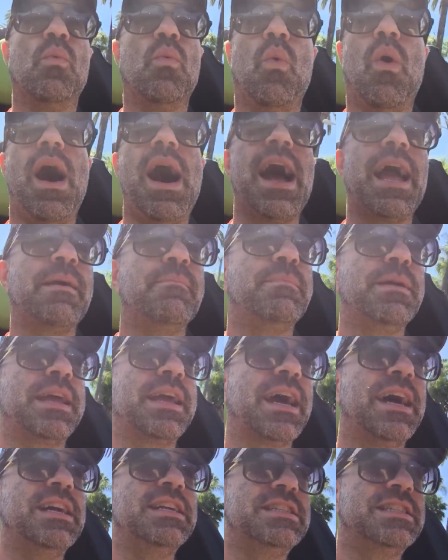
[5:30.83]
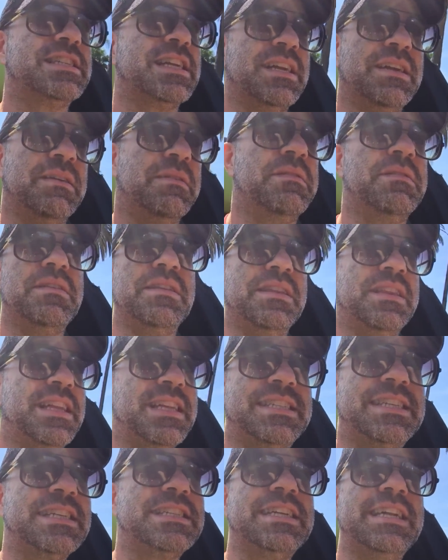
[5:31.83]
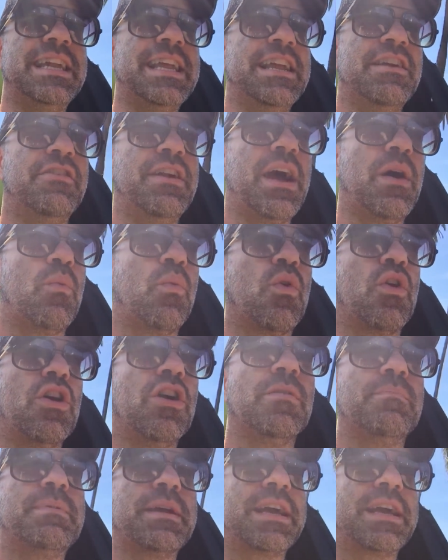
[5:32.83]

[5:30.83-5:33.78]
Why? Because this is an internet world.